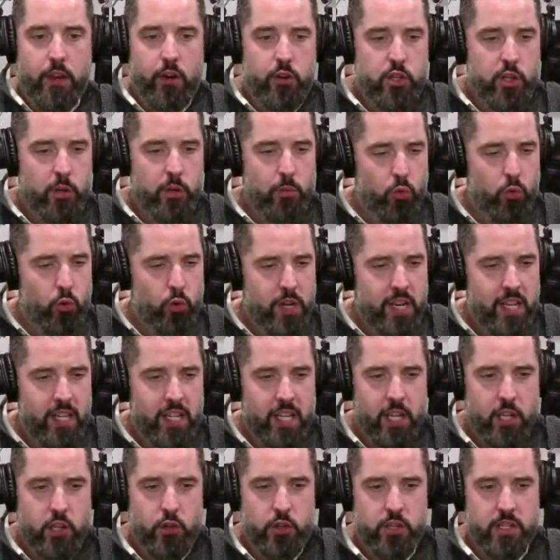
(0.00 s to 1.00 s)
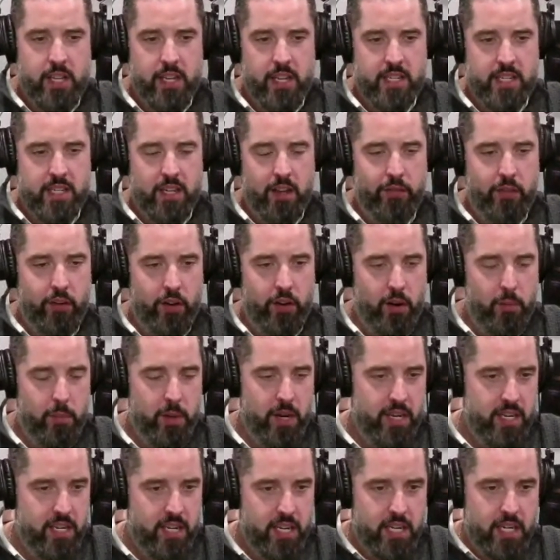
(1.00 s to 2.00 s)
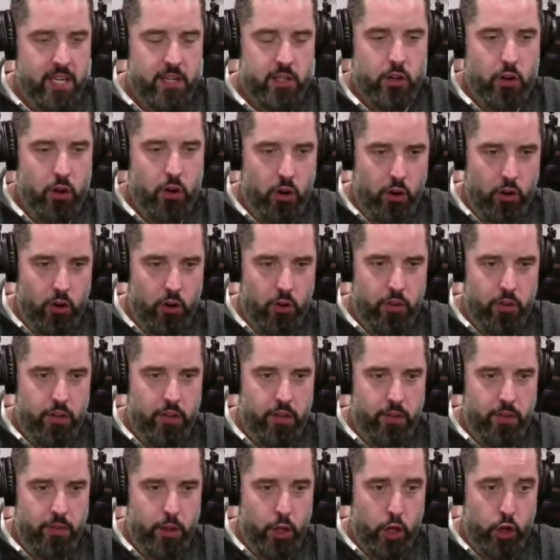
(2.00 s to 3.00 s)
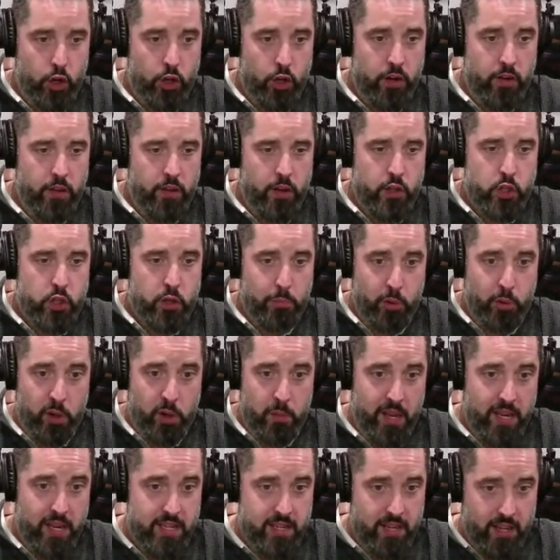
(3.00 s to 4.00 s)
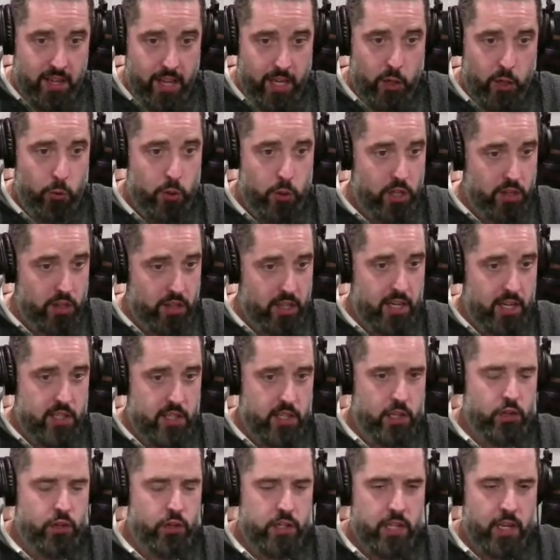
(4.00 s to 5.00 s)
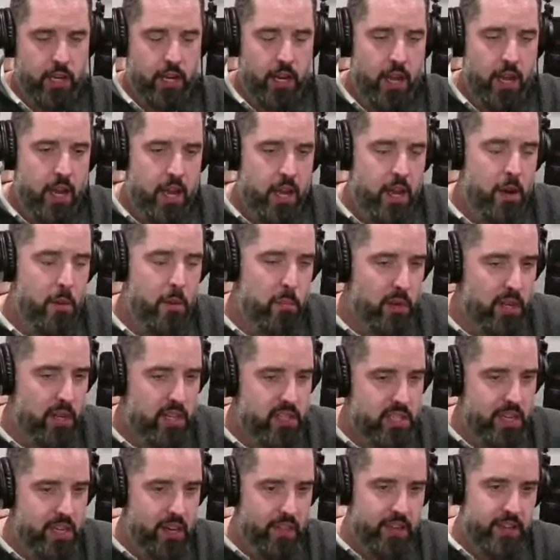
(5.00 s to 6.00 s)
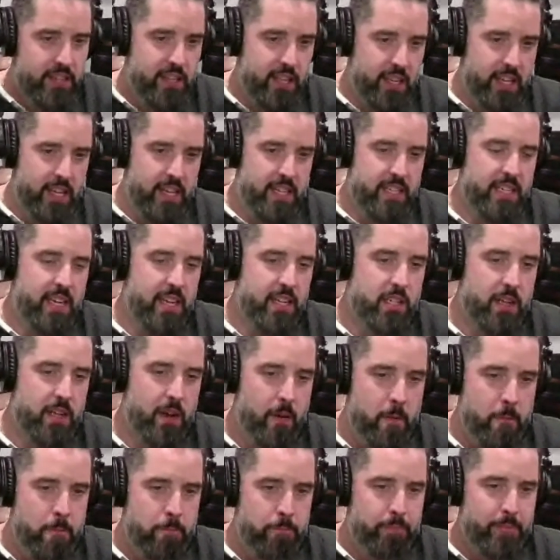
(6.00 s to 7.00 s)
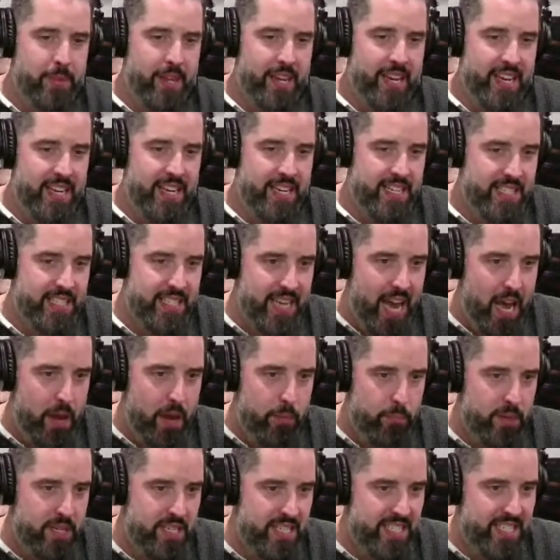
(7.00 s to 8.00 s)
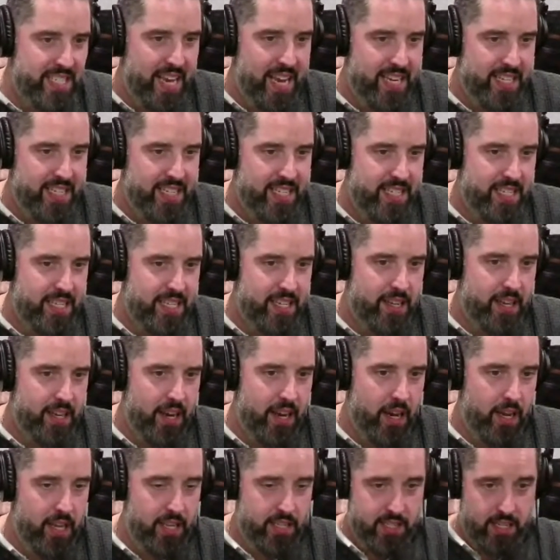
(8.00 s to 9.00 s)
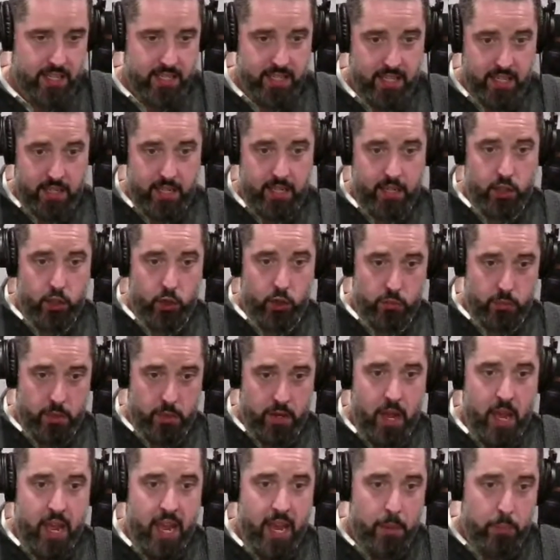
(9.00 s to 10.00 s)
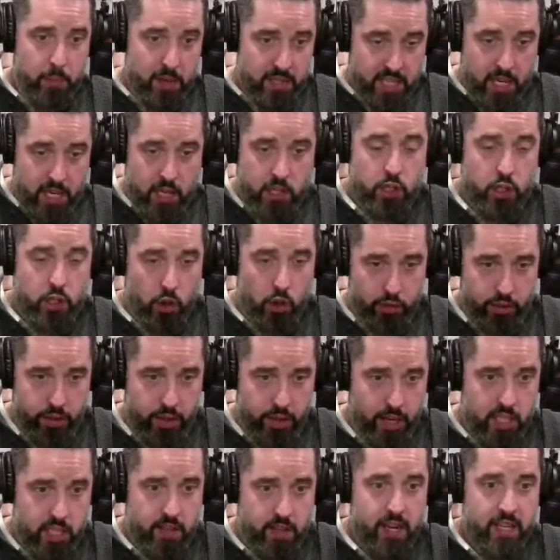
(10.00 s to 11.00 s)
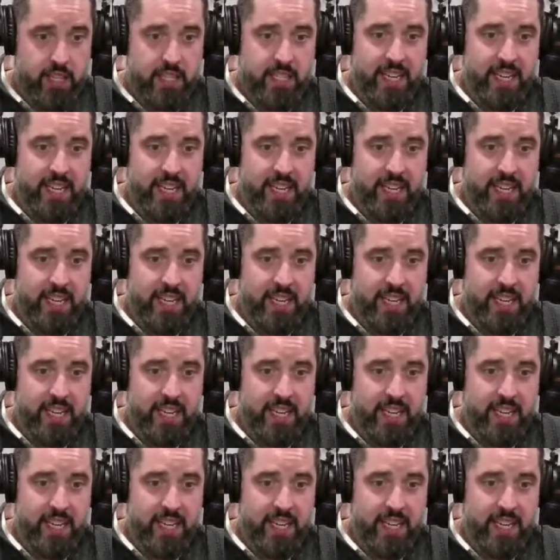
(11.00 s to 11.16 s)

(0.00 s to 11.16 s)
And then there's some really interesting stuff here. I mean, he does call the good the supreme intellect, which I think is interesting. But listen to this thing. He says, It does not possess, it possesses all things.